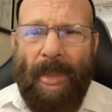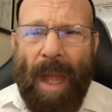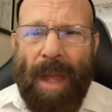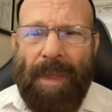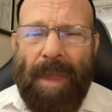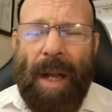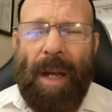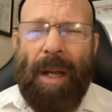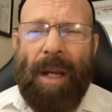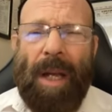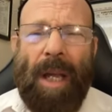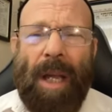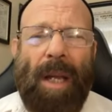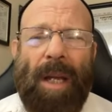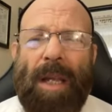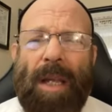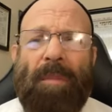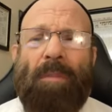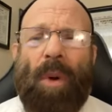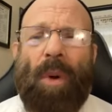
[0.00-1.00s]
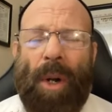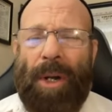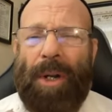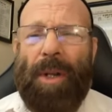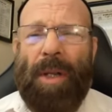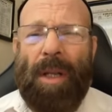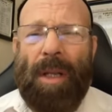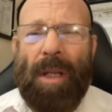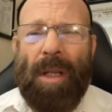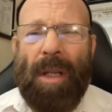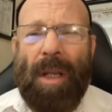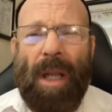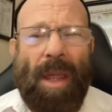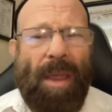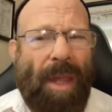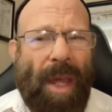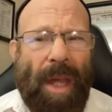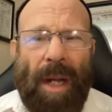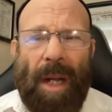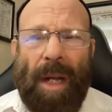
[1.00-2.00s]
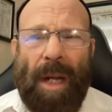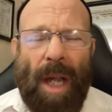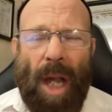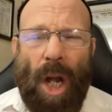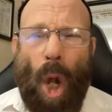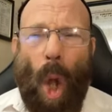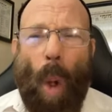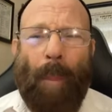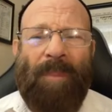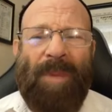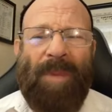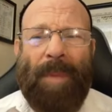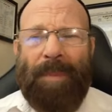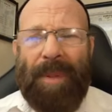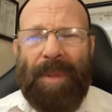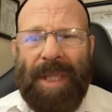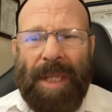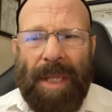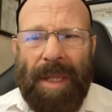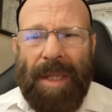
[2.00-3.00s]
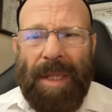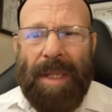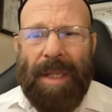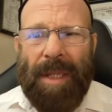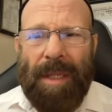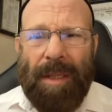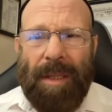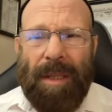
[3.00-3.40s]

They are not immortal. They are not omnipotent.